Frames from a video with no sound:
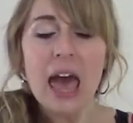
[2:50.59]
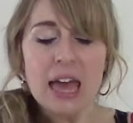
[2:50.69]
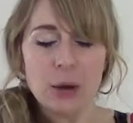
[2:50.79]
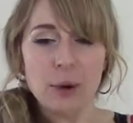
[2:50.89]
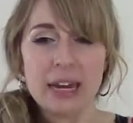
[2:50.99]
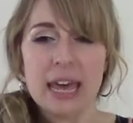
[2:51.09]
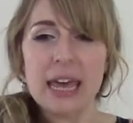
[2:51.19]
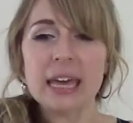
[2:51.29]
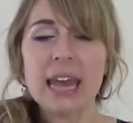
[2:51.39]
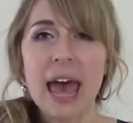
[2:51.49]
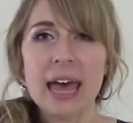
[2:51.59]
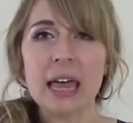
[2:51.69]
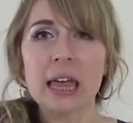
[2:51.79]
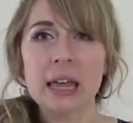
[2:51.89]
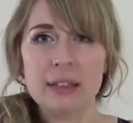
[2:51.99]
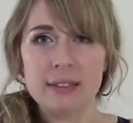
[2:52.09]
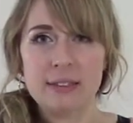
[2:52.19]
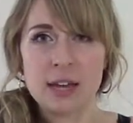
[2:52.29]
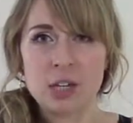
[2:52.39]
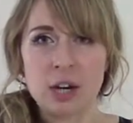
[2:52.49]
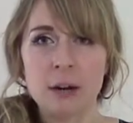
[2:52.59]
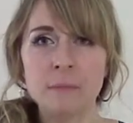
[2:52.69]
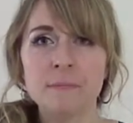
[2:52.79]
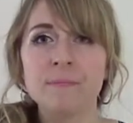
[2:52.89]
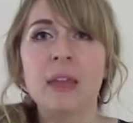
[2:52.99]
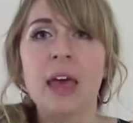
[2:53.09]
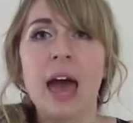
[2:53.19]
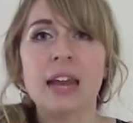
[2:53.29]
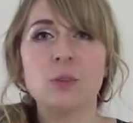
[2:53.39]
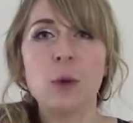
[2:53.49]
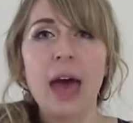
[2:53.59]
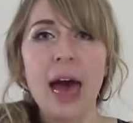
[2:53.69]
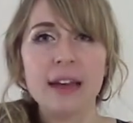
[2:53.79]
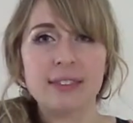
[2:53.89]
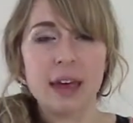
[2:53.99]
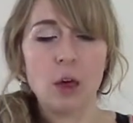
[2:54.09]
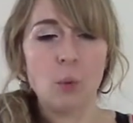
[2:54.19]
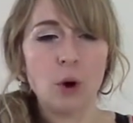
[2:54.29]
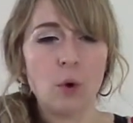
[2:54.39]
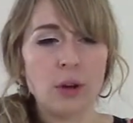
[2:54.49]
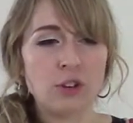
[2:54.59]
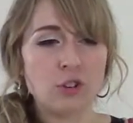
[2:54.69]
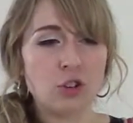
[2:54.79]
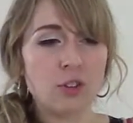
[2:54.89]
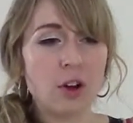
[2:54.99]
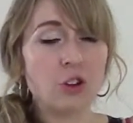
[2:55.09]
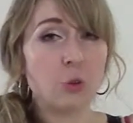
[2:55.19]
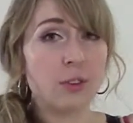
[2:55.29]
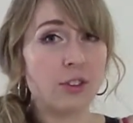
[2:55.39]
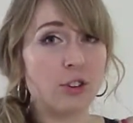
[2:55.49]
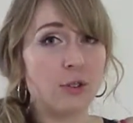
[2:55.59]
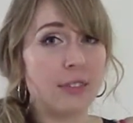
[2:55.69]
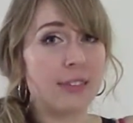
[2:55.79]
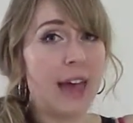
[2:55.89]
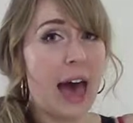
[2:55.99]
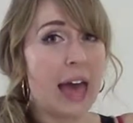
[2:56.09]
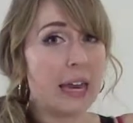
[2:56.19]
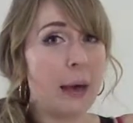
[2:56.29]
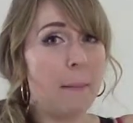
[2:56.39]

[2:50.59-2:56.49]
Now we're going to inhale in the center, and as we exhale, we're going to start twisting to the side.